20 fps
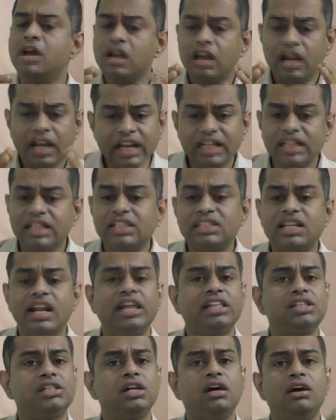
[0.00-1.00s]
In this
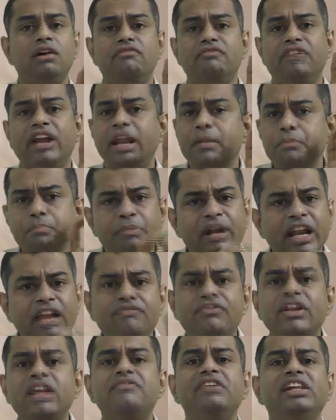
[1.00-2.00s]
lecture, very
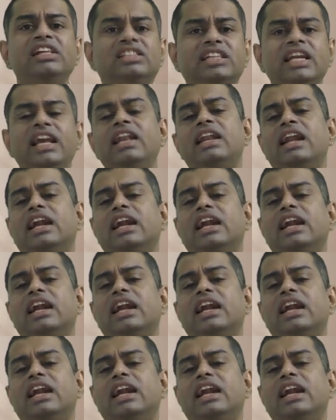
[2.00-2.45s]
briefly we'll see.